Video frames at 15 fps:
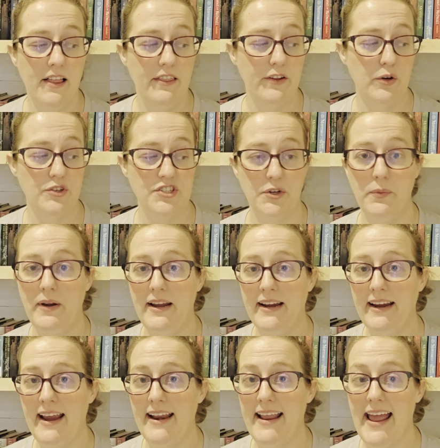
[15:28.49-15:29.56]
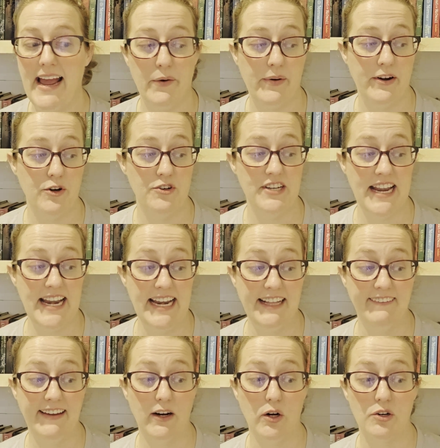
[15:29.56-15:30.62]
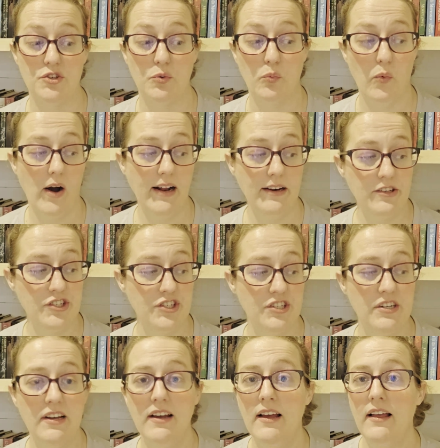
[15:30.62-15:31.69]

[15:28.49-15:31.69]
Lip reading: they're doing and how entertaining they are to watch.